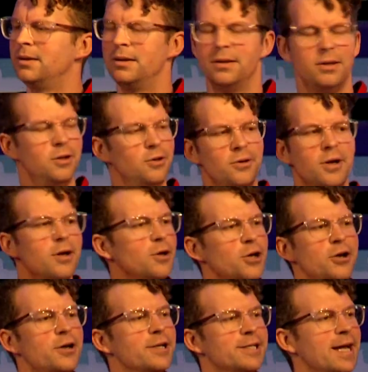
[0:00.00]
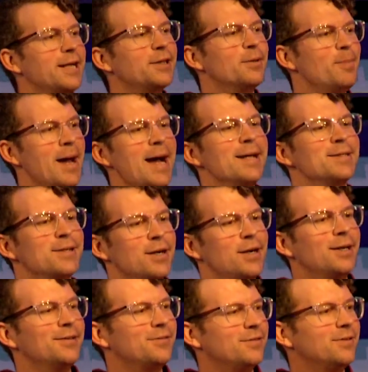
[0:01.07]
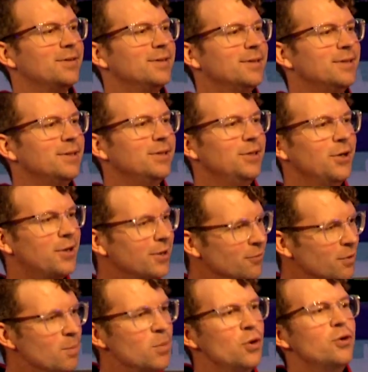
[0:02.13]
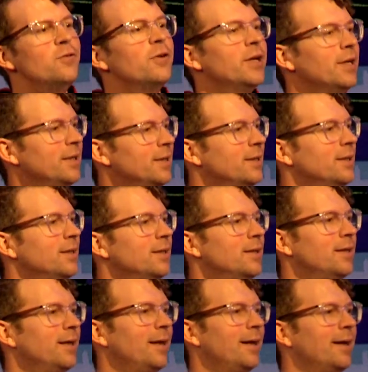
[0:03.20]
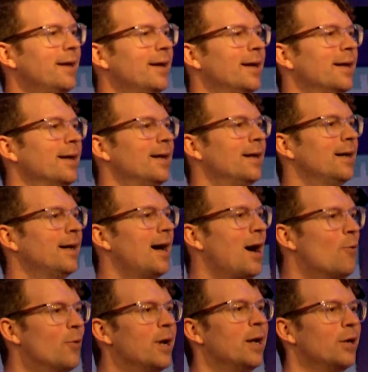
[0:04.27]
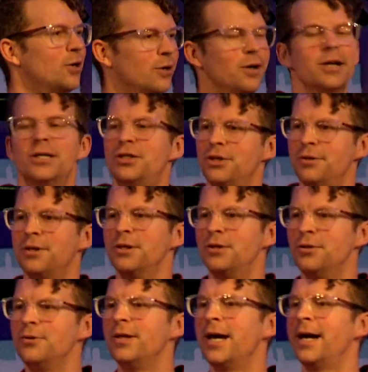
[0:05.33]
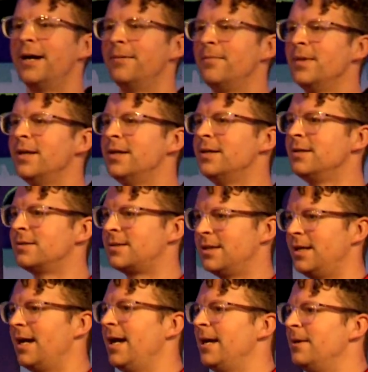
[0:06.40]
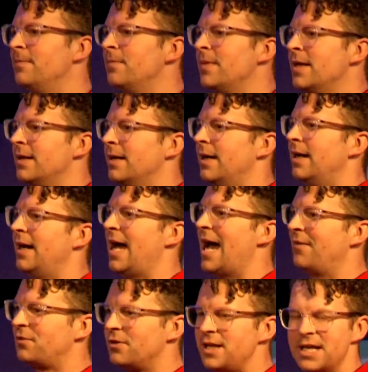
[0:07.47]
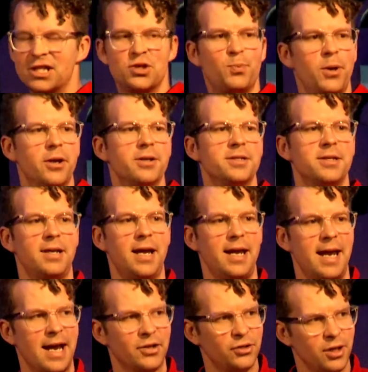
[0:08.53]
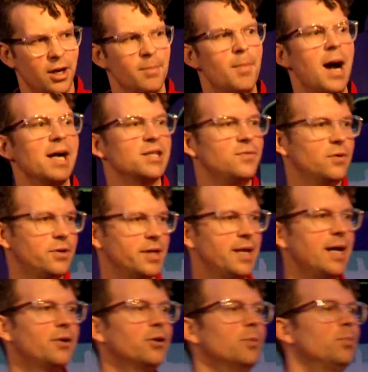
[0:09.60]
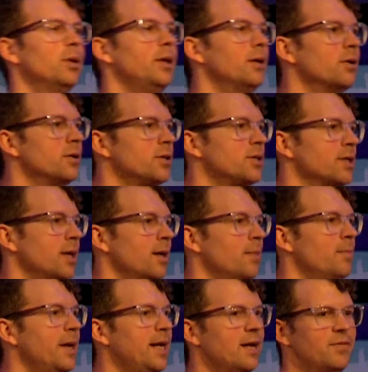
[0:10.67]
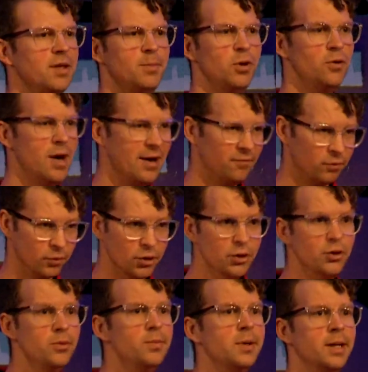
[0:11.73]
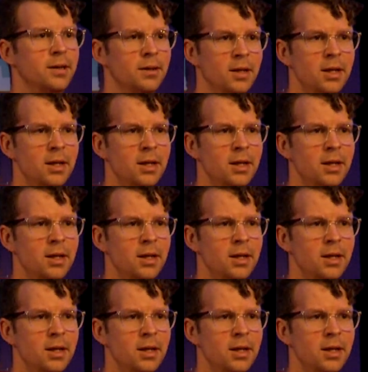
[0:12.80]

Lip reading: you know you can take the mask off, you can remove it. And I want to encourage you to do that today. After the experience today, actually our Moxville Connect group leaders, many of them who have room and